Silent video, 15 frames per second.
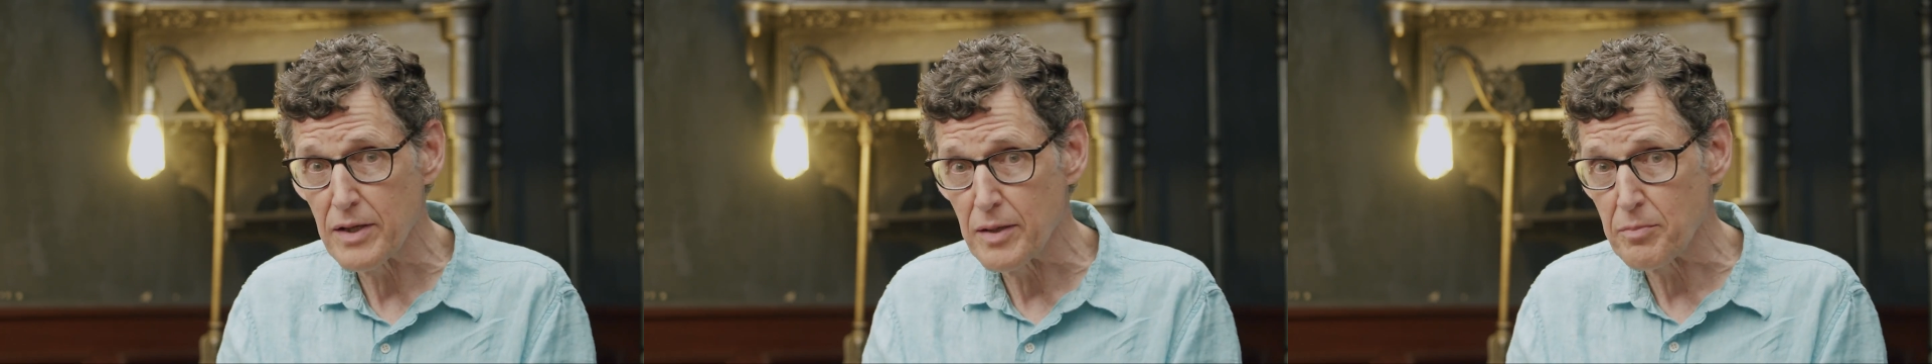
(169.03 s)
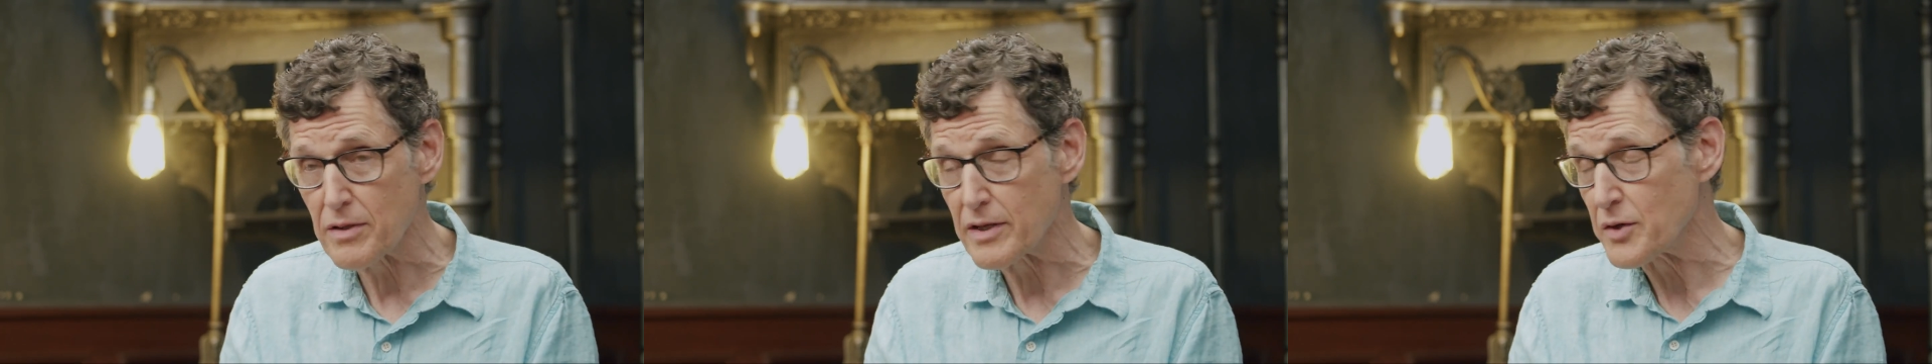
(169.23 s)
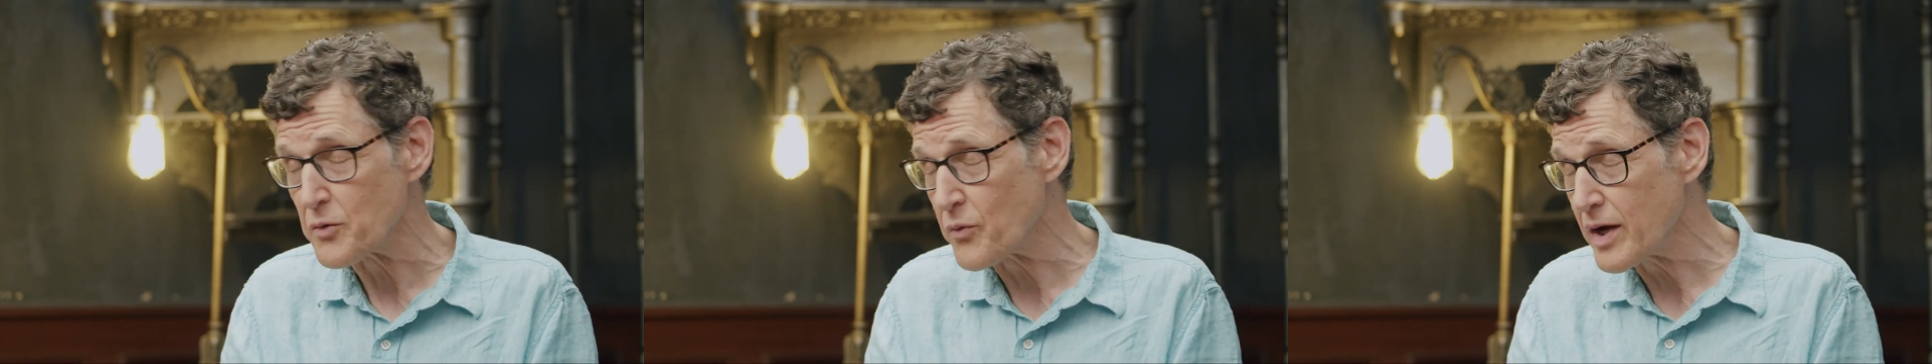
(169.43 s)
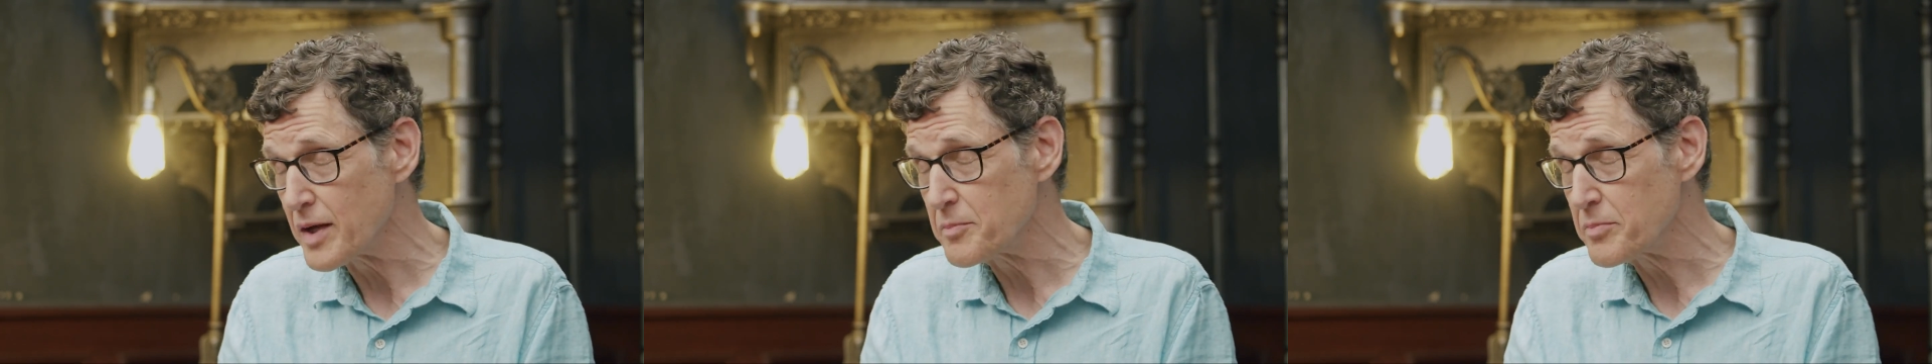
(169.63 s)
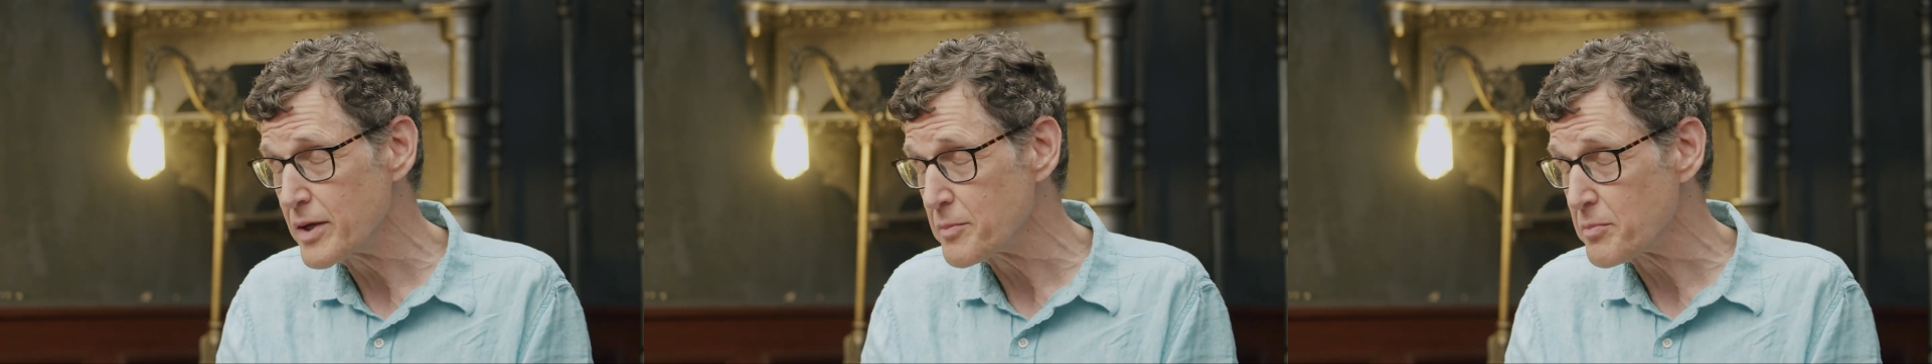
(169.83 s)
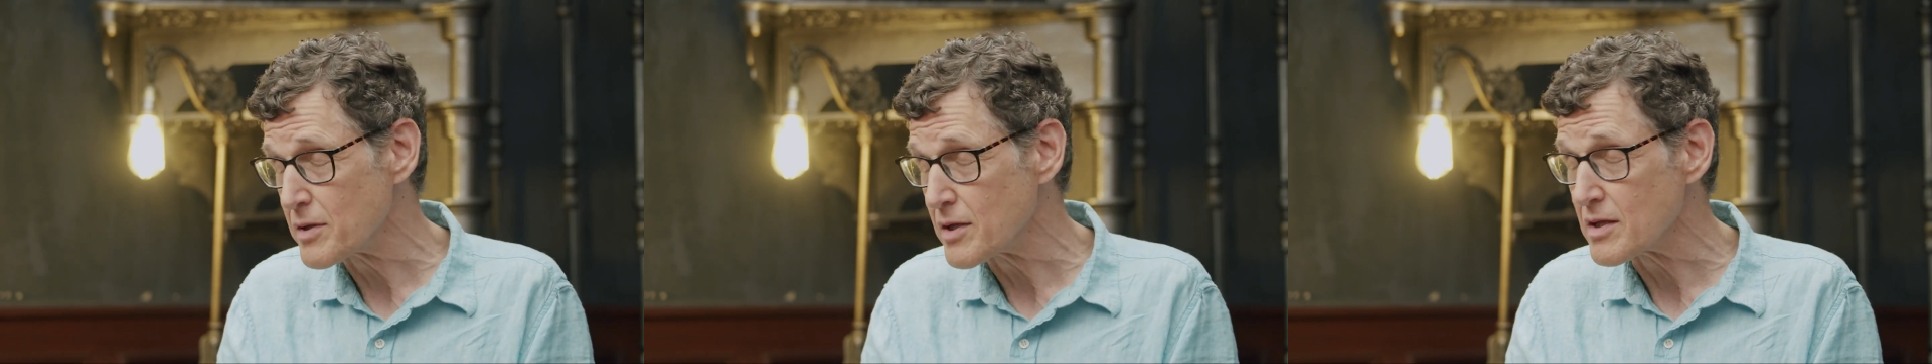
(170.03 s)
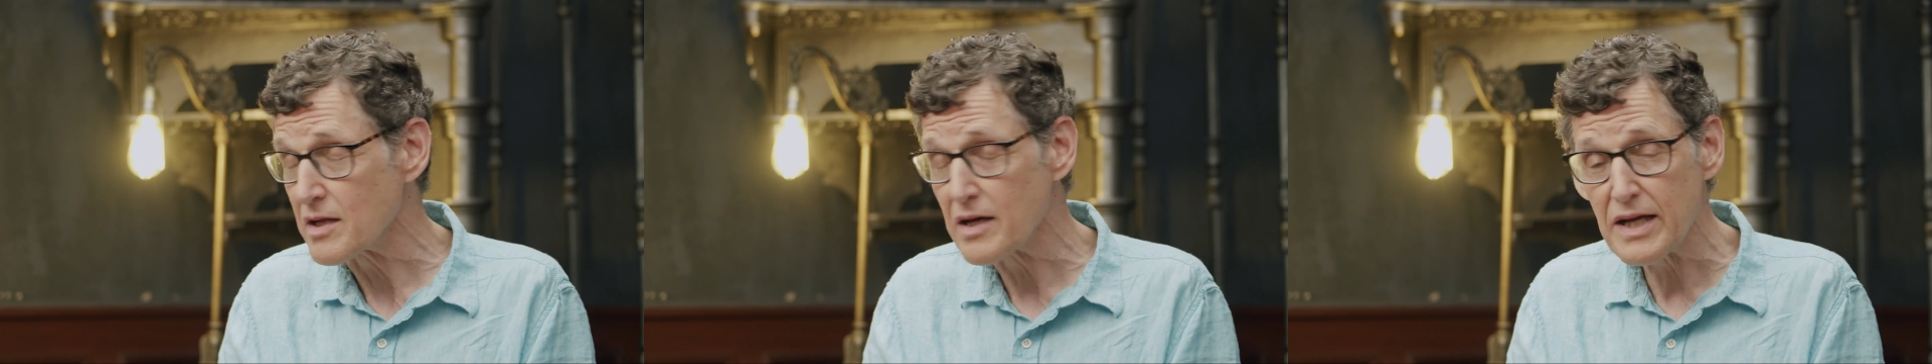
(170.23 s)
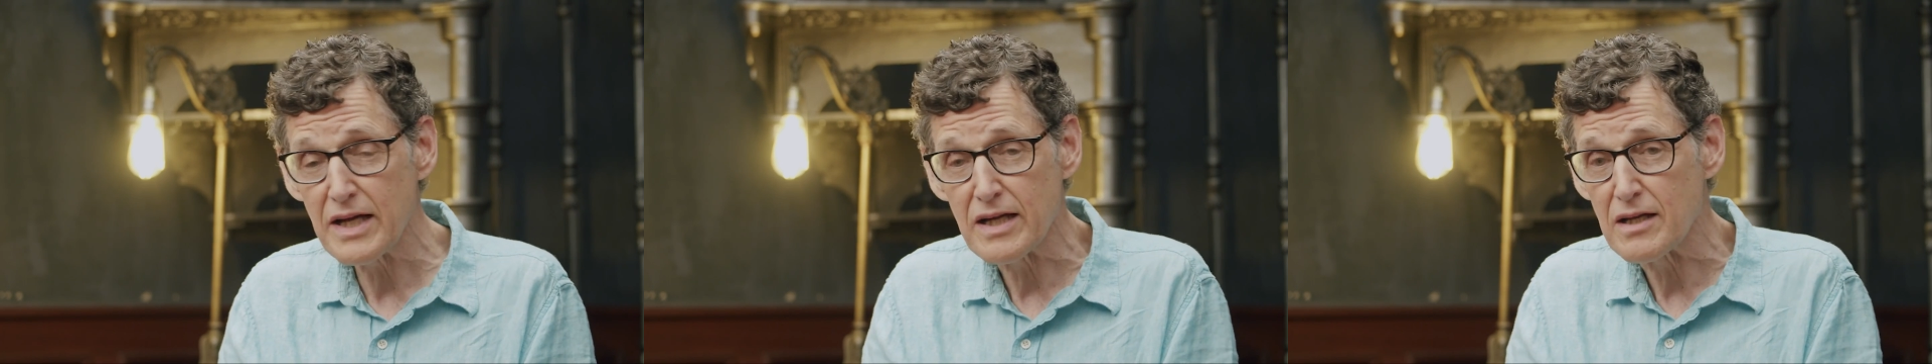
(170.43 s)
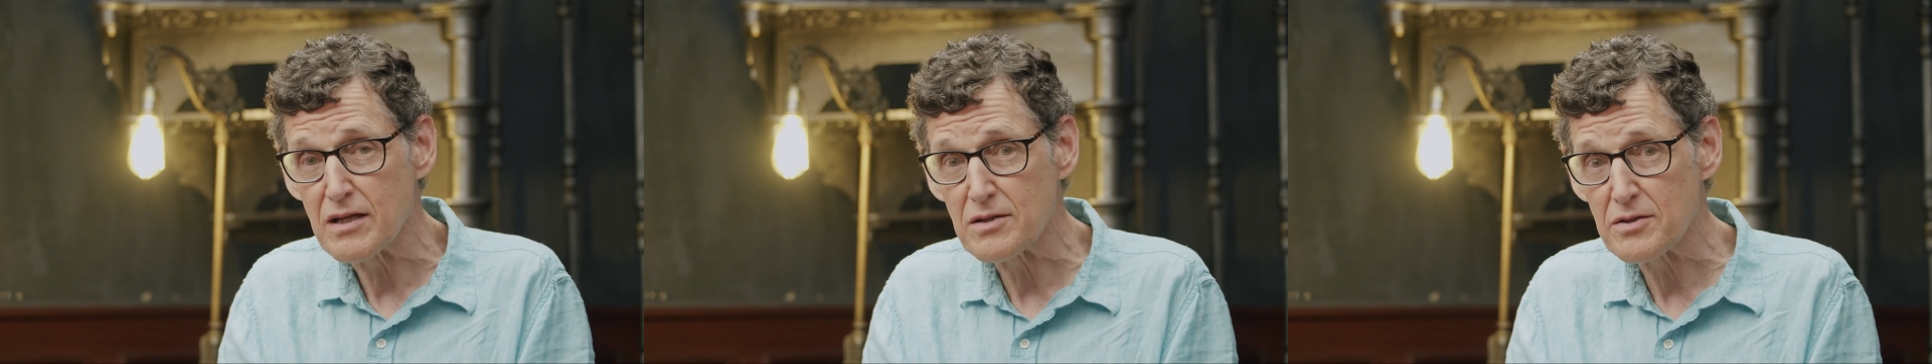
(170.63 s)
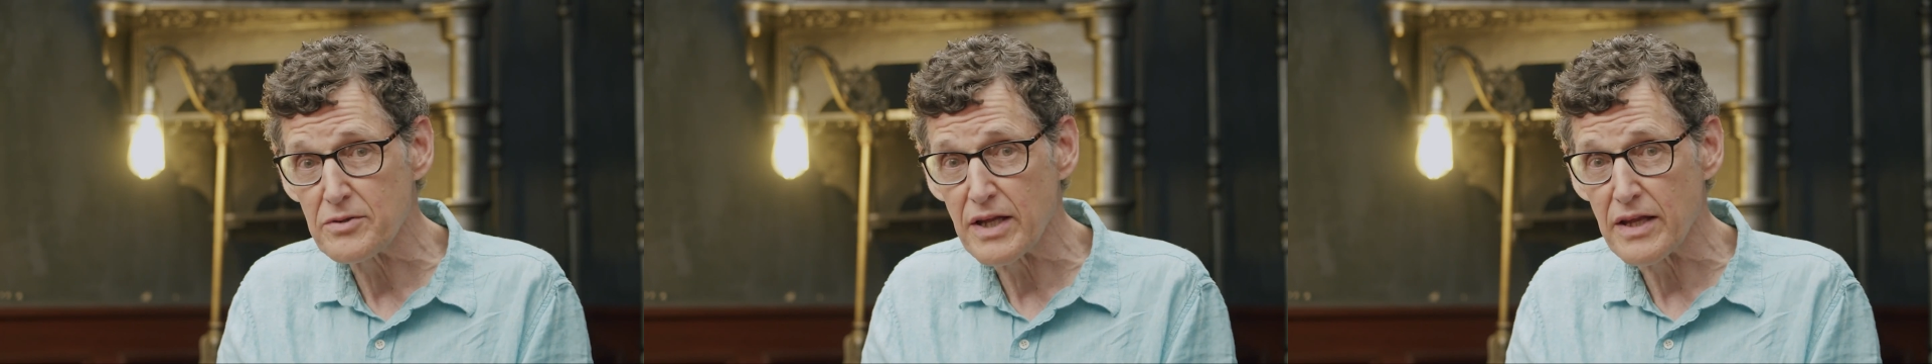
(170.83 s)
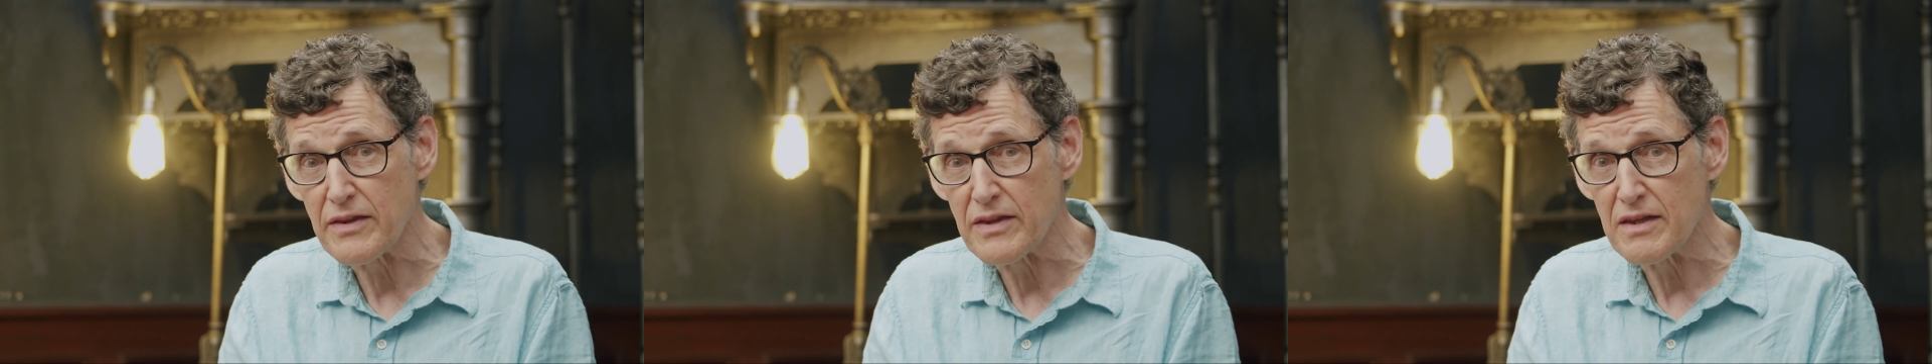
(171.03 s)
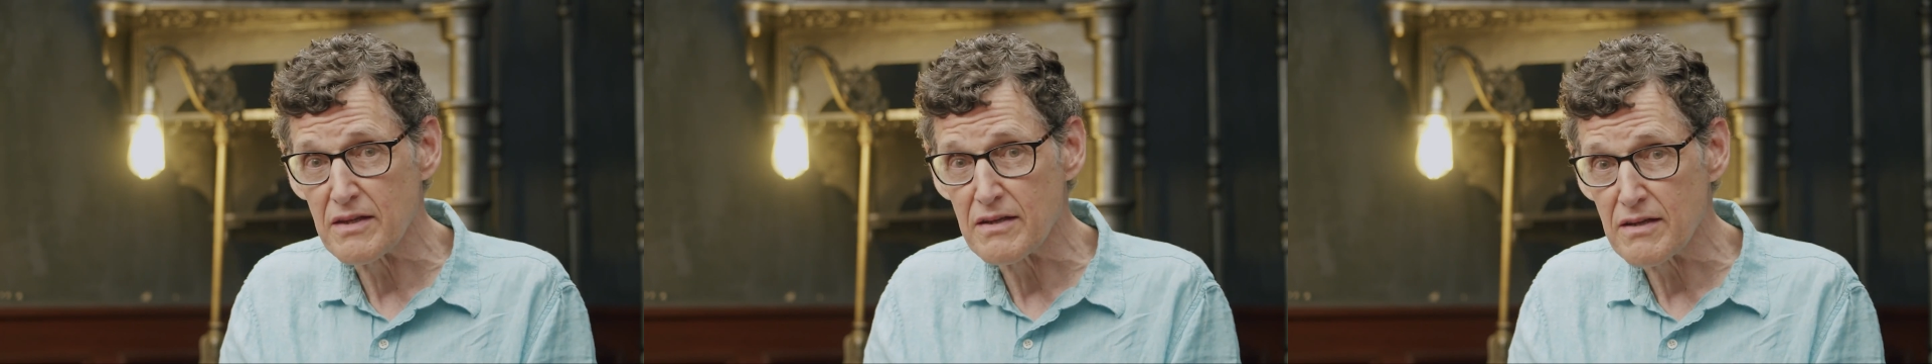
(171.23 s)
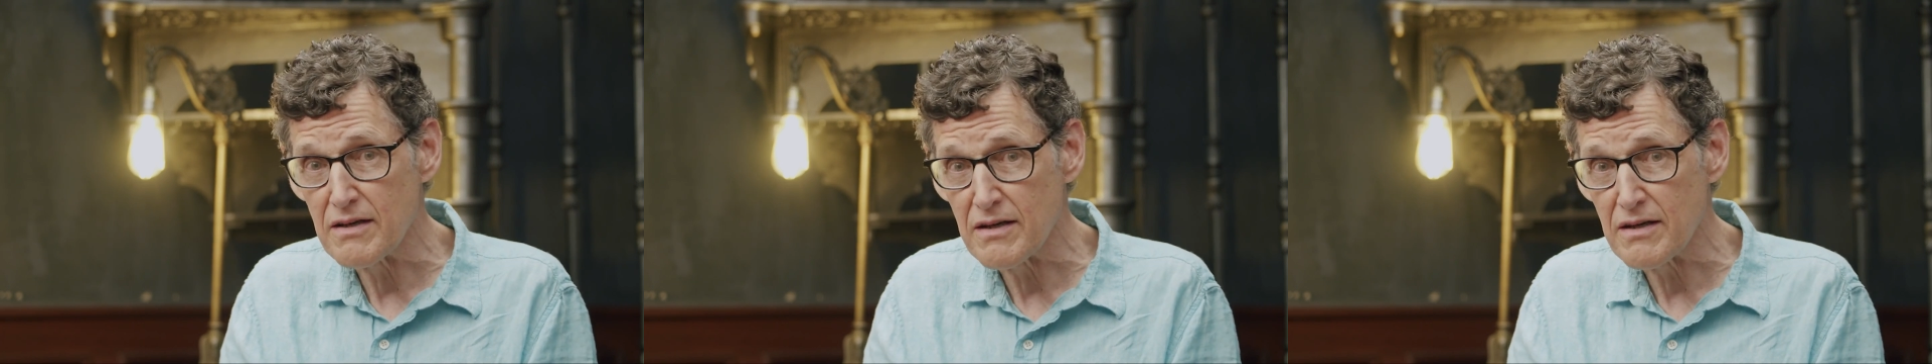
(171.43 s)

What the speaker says: people and white people alike, including